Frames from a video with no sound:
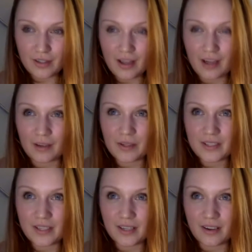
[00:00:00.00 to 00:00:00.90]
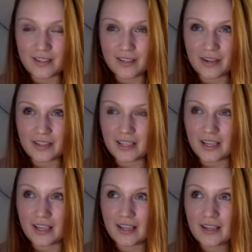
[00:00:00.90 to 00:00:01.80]
And I went to see a casting
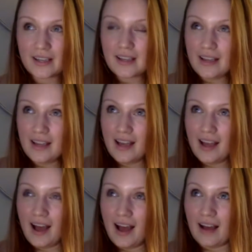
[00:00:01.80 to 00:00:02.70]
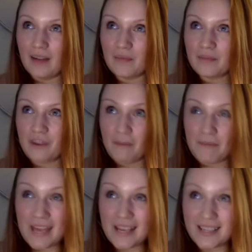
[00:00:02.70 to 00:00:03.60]
director for a
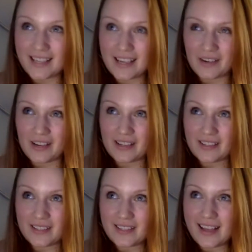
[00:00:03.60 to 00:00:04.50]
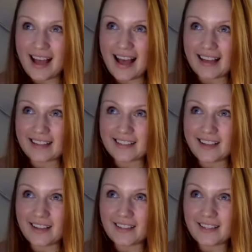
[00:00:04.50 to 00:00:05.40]
big series. And
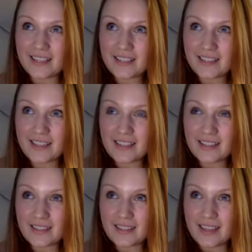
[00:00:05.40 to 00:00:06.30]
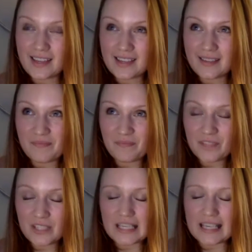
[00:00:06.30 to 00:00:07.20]
I did the
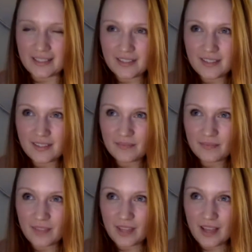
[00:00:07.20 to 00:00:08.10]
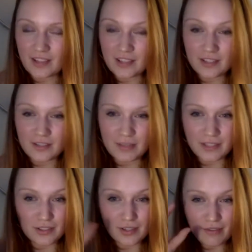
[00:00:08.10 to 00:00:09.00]
scenes, and she looked at me and
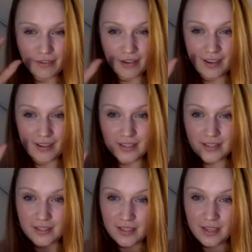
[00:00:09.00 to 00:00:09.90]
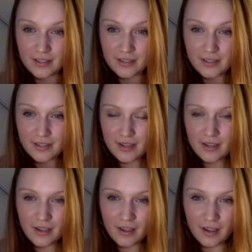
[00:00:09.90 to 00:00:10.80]
she took off her glasses and said,
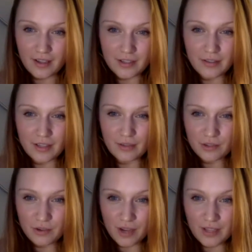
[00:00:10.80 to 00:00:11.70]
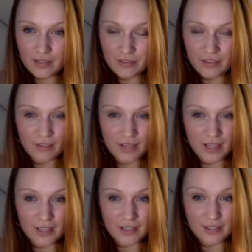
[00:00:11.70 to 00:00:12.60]
I don't think you trained for 3
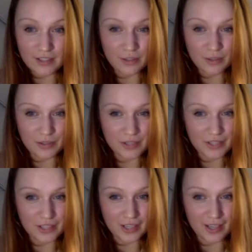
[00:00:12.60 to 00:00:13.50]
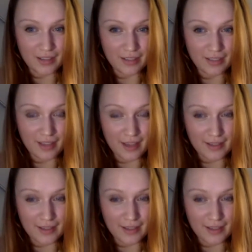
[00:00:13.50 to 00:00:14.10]
years to do an audition like that.